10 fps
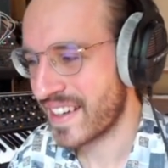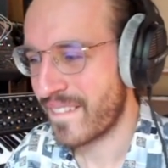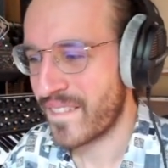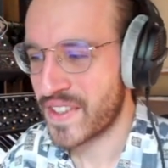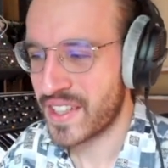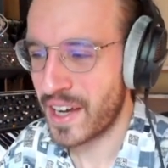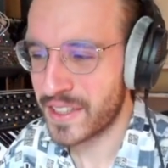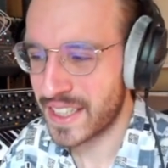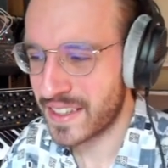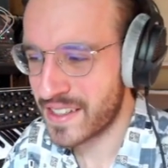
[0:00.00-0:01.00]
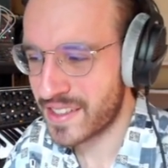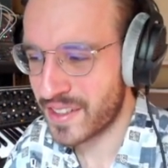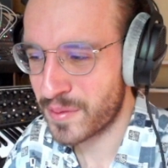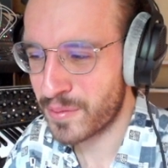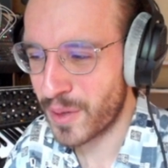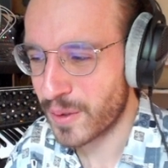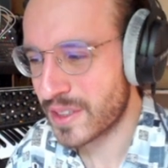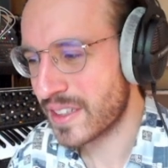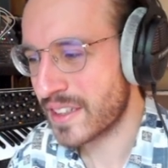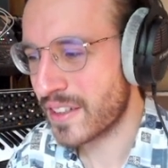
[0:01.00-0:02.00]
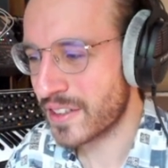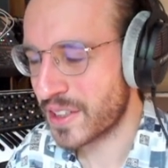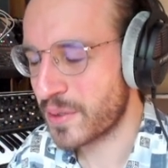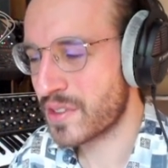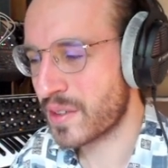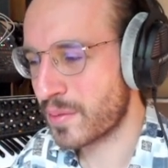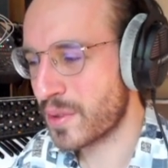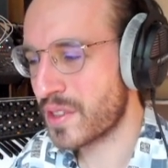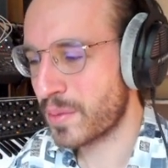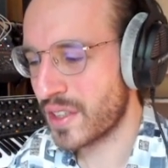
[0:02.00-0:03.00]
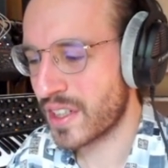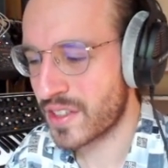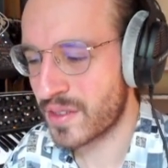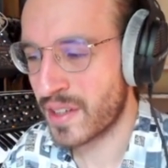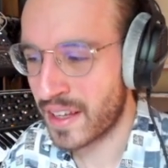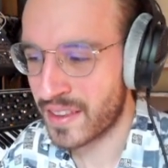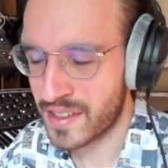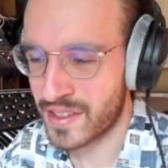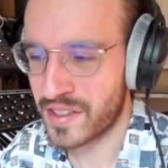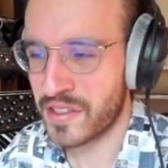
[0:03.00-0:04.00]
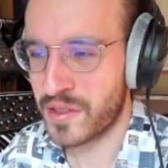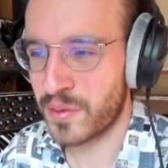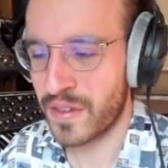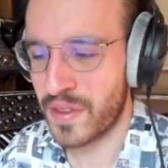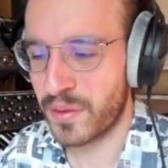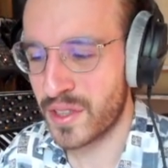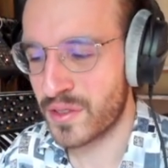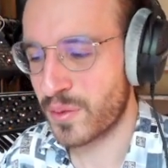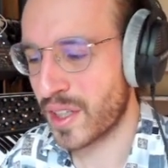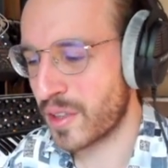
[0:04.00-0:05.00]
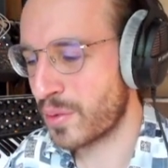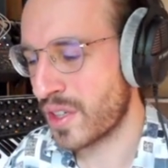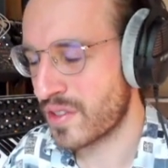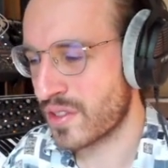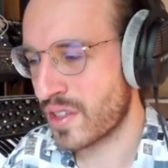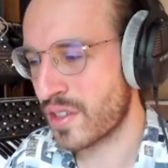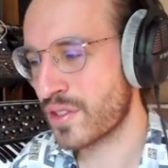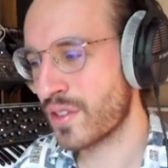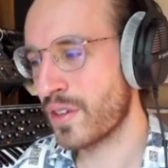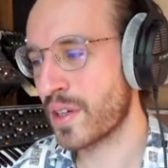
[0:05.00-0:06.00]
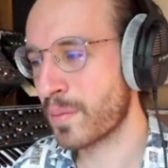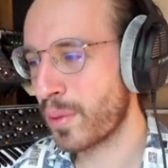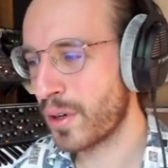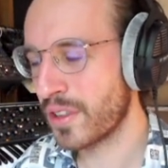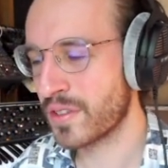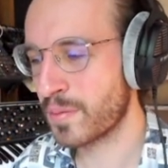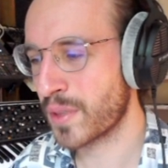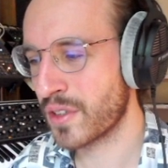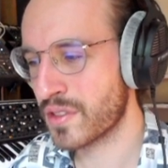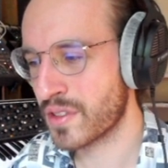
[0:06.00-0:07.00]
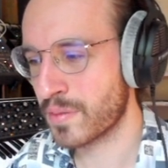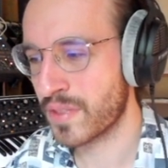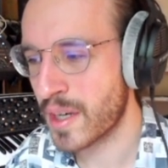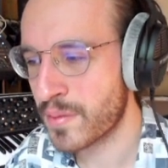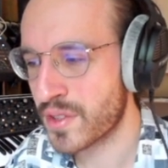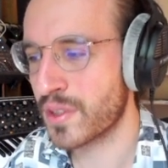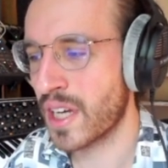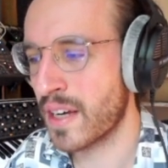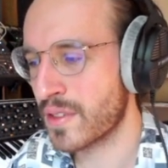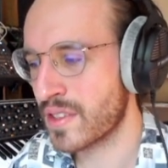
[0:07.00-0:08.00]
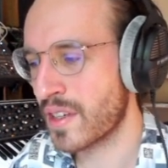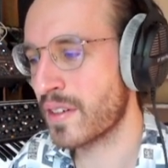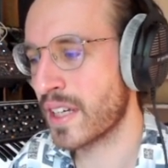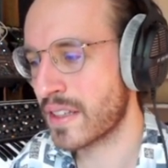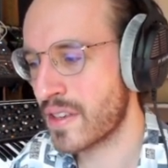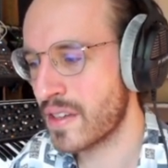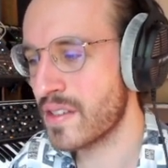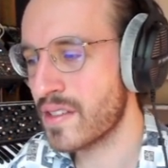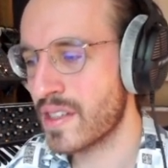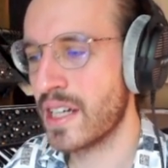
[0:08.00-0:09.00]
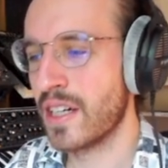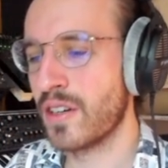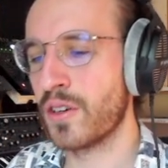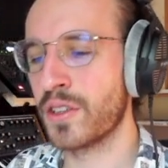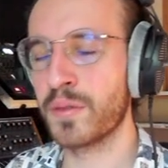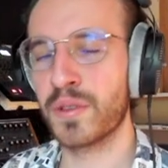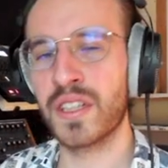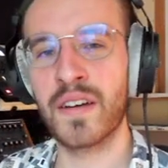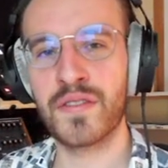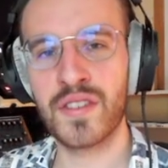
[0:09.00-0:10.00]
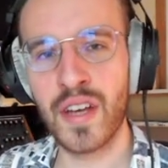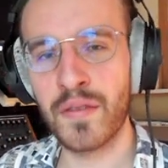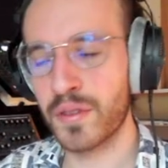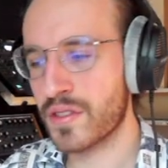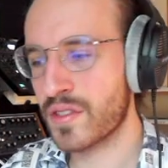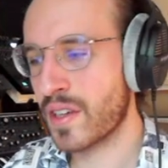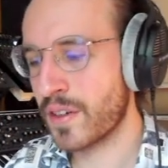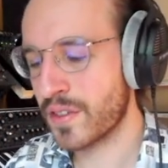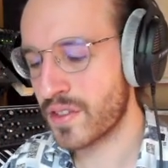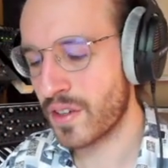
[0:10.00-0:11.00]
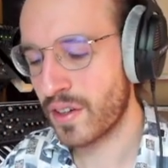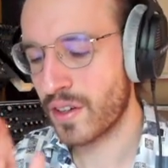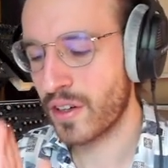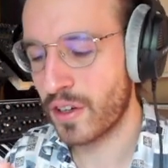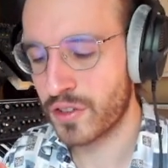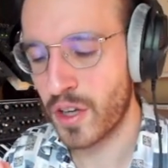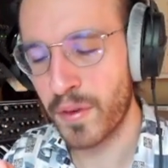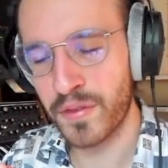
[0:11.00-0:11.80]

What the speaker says: sounds like this are mostly not used in music production, and this is also one of the reasons why compressors are so important, because sometimes you would have a sound like this, or you would have several sounds on top of